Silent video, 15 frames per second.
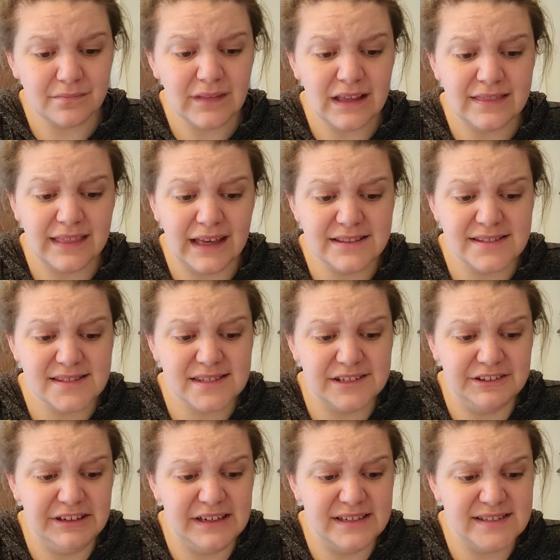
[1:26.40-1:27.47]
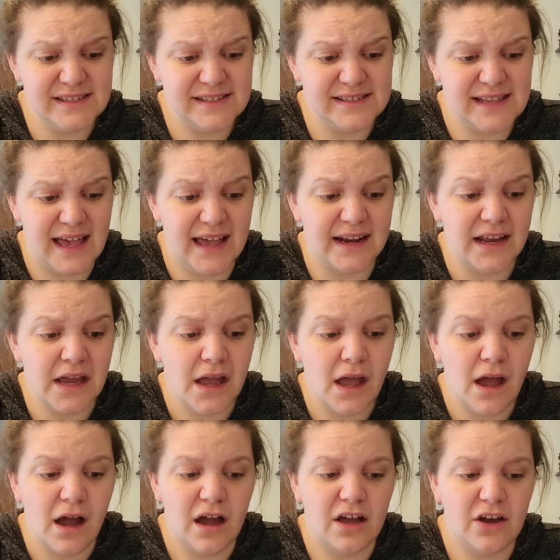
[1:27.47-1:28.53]
That's serious, I said.
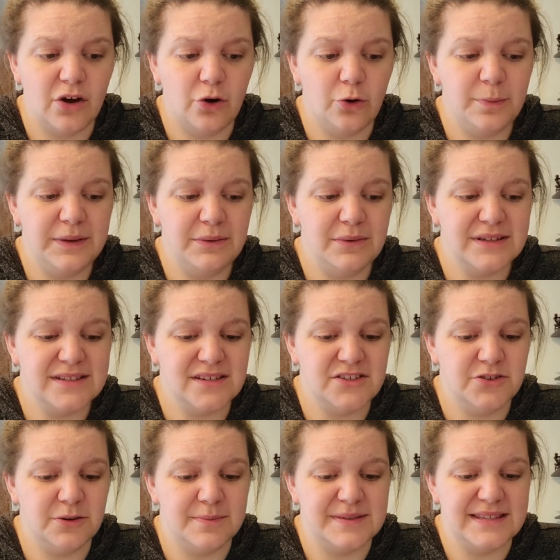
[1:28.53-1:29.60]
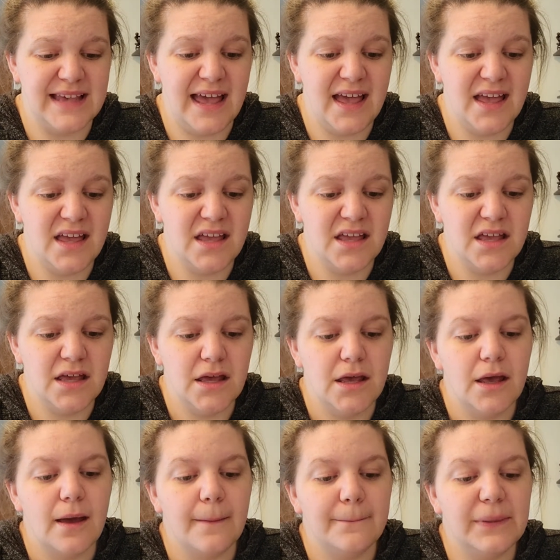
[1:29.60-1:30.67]
I hope he wasn't too upset.
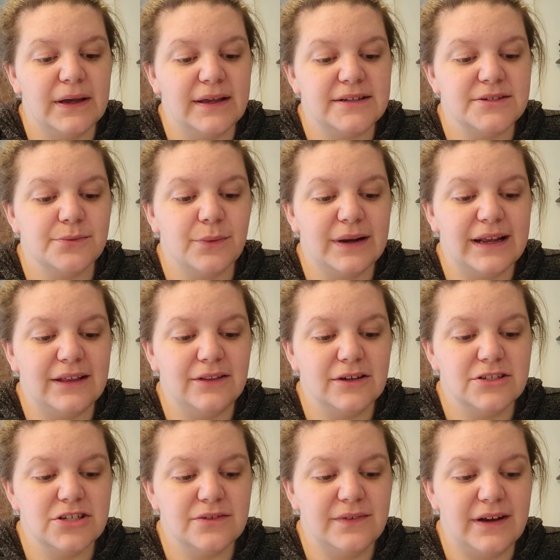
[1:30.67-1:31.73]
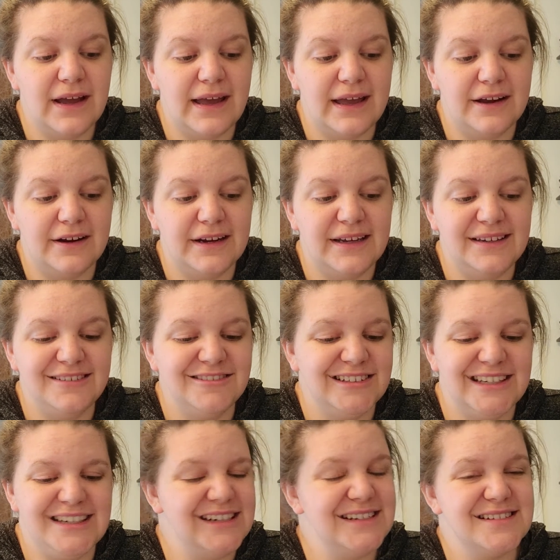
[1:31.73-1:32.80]
But when I looked over at Harry,
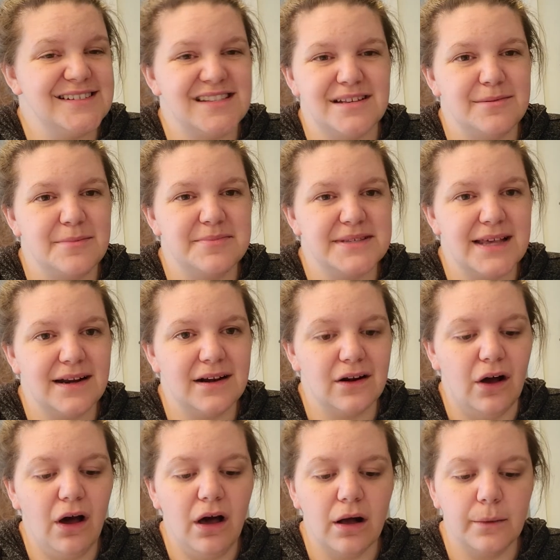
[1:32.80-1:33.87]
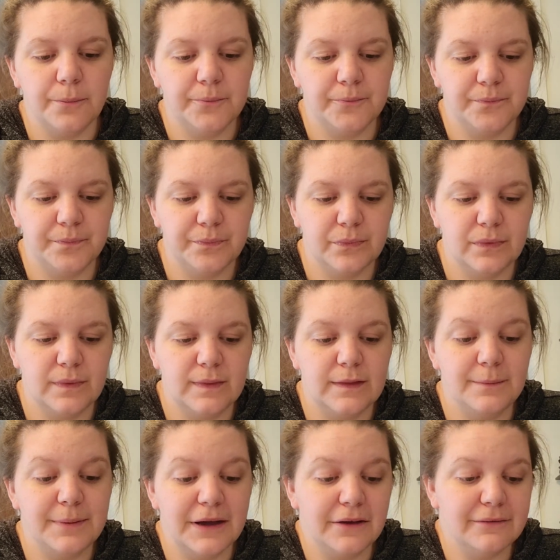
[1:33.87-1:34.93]
he didn't seem upset at all. The
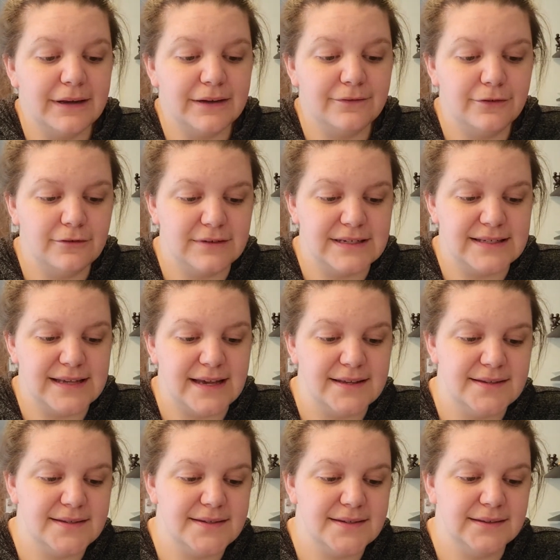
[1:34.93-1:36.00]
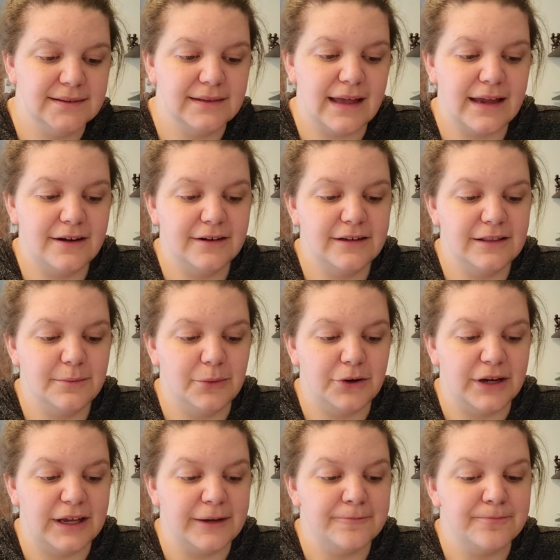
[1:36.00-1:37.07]
bell rang for recess, later in the
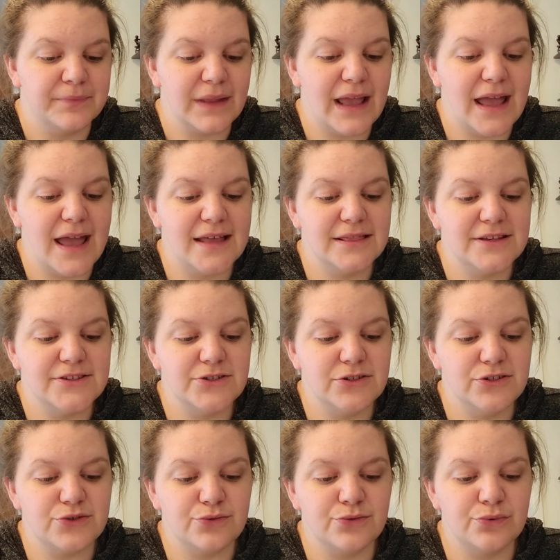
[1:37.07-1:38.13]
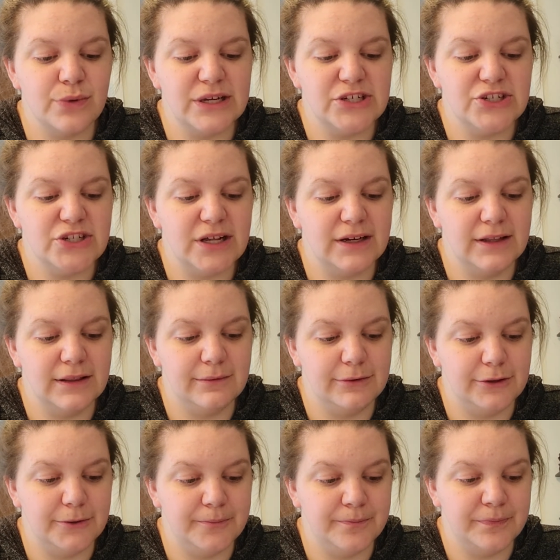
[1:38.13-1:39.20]
morning, and the students rushed out of the
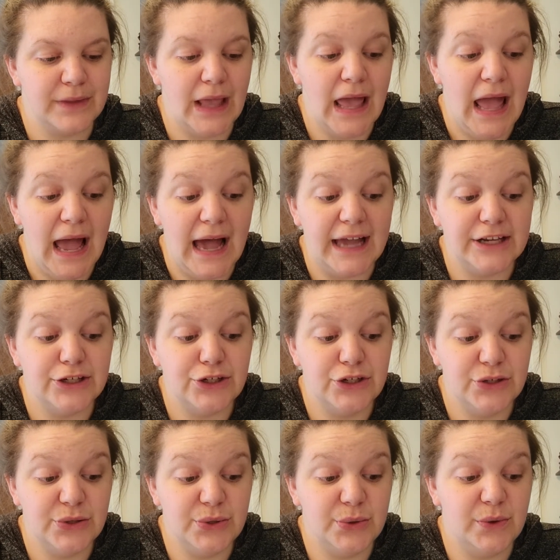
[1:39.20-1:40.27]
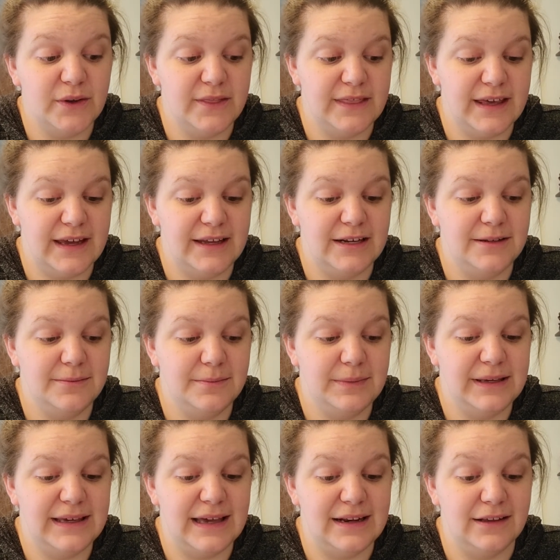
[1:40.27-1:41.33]
room. I knew they'd
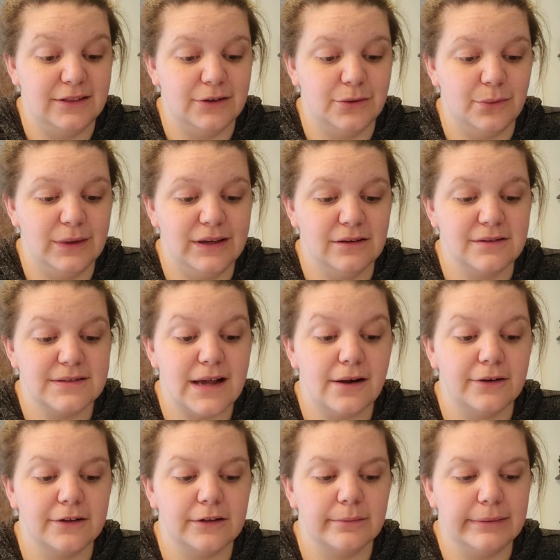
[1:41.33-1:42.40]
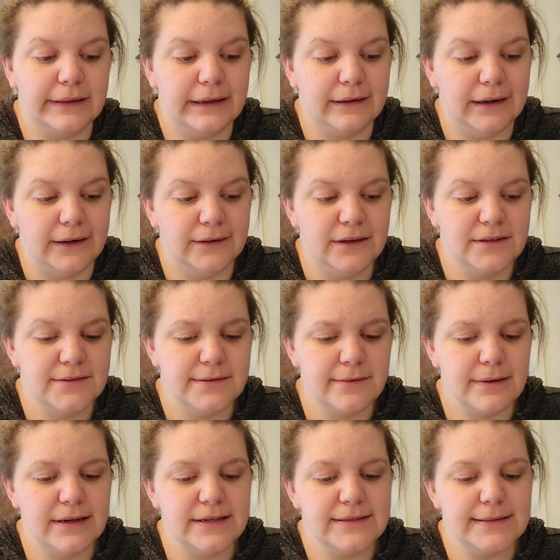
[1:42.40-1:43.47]
be getting their wiggles out on the playground, so
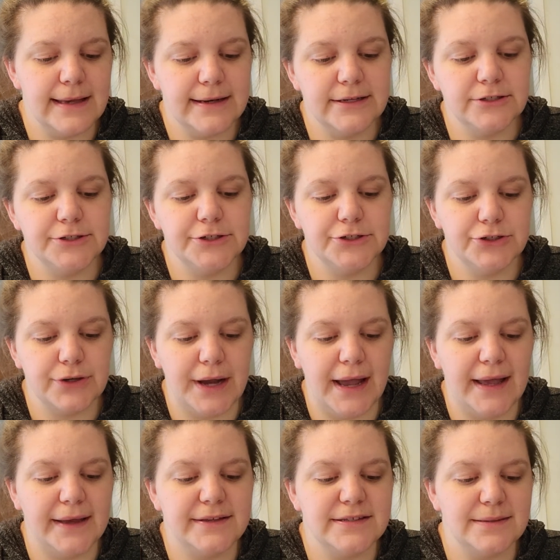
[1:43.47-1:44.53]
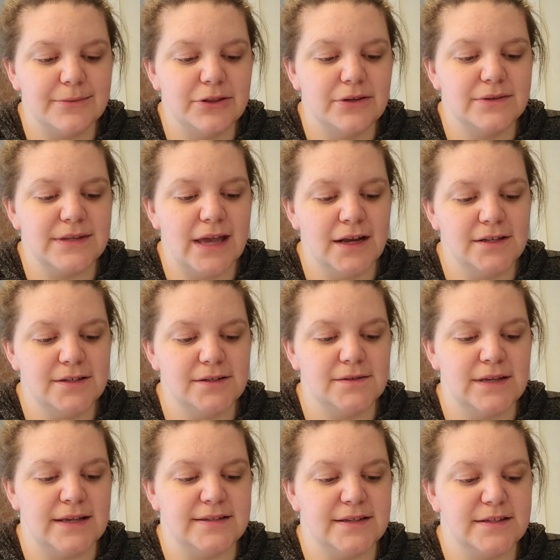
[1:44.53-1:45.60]
I decided to try some of those
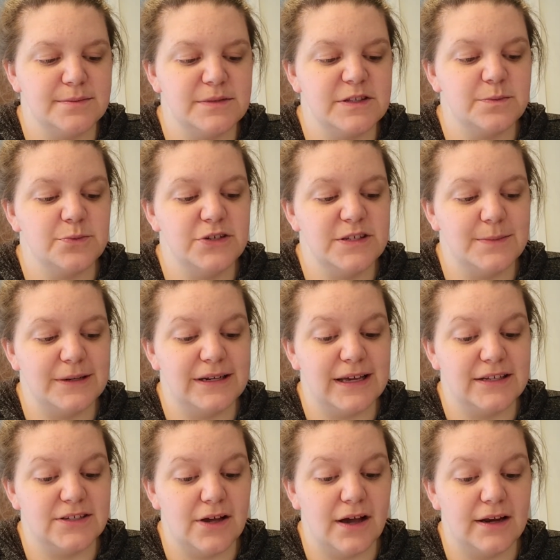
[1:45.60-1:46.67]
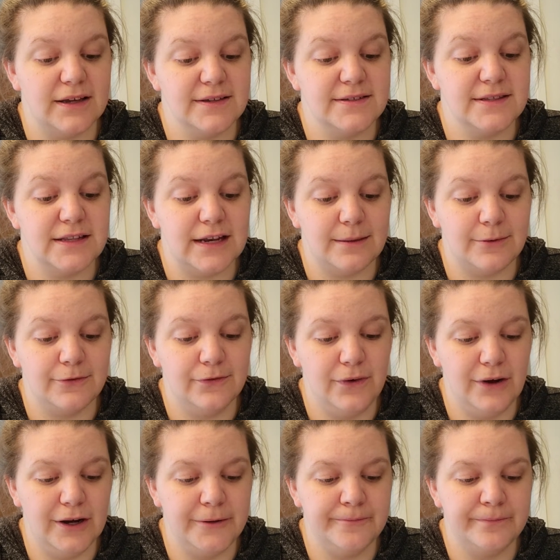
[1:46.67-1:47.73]
exercises Miss Brisbane had taught us the day before.